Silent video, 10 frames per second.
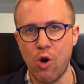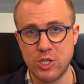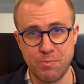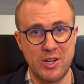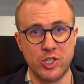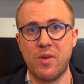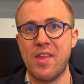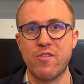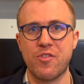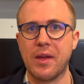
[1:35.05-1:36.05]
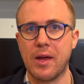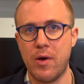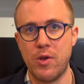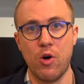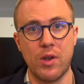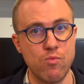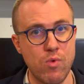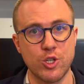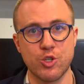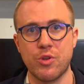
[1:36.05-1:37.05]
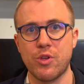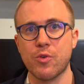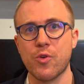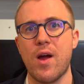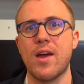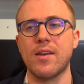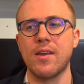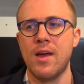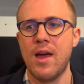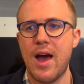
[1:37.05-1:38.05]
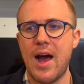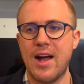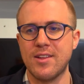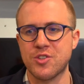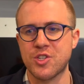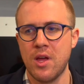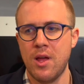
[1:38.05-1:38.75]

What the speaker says: especially with everything going on in Russia and Ukraine. And